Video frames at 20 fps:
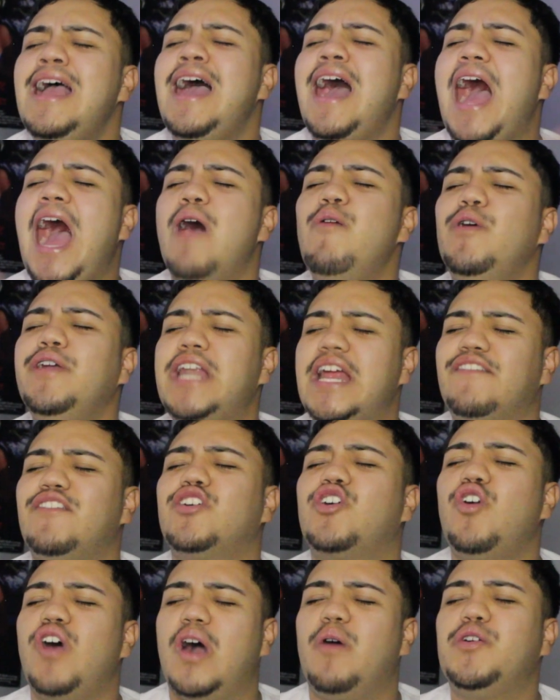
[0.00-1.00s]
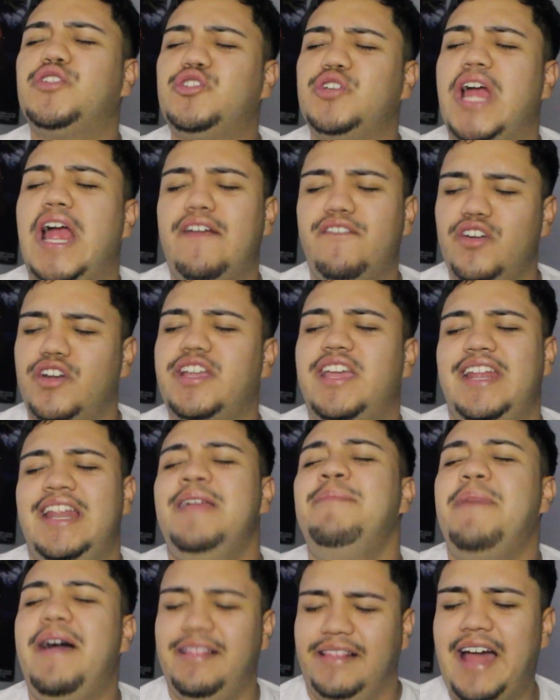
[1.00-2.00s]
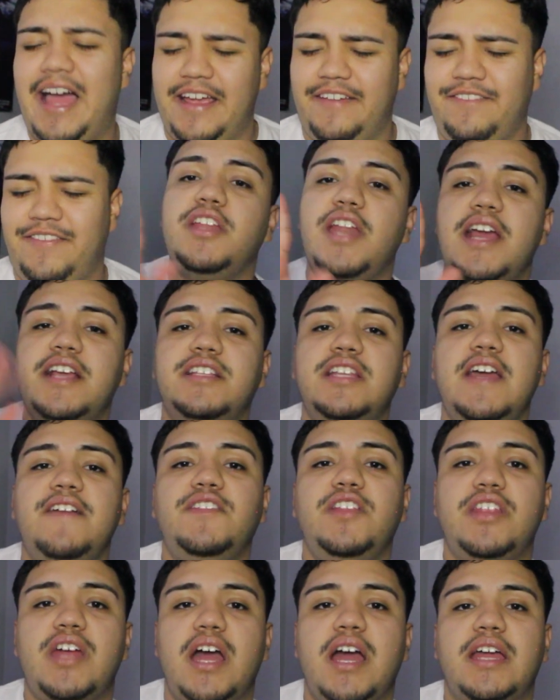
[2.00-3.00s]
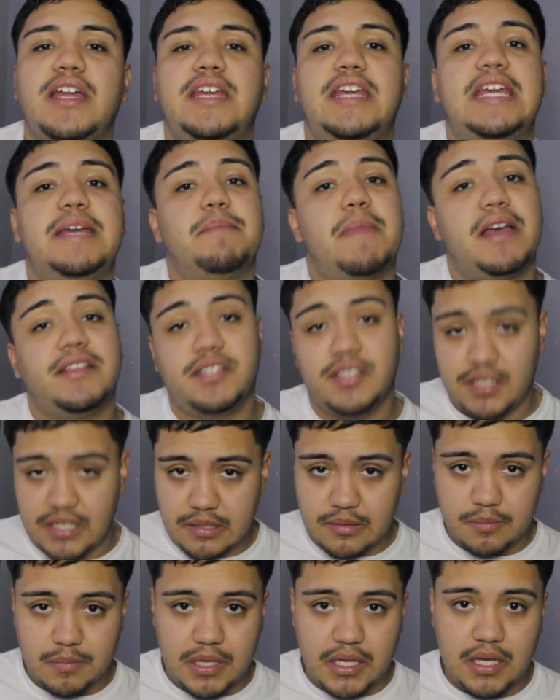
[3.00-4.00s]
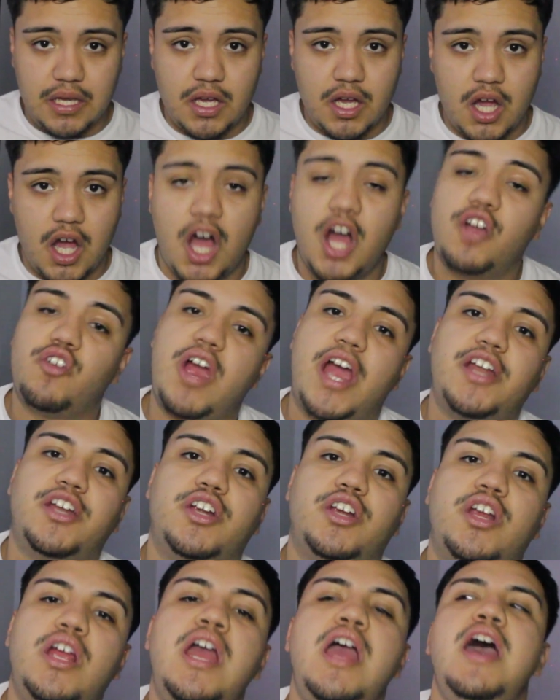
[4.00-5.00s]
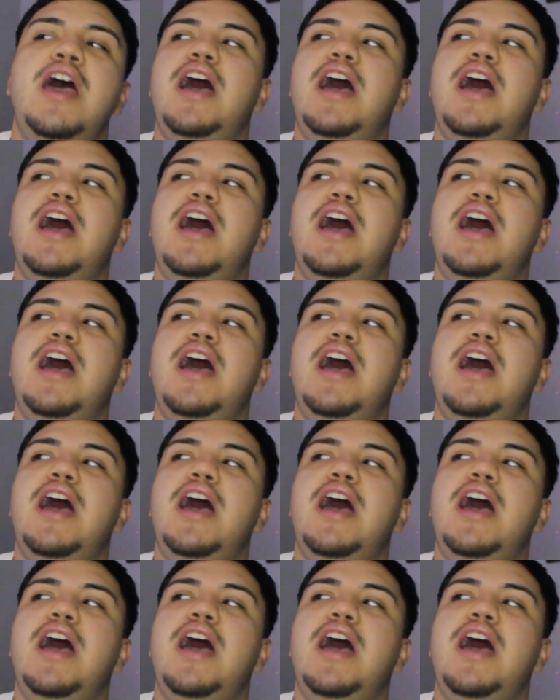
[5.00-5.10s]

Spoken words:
I would never go out with you ever again in my life. The next day after that, he messages me on Grindr.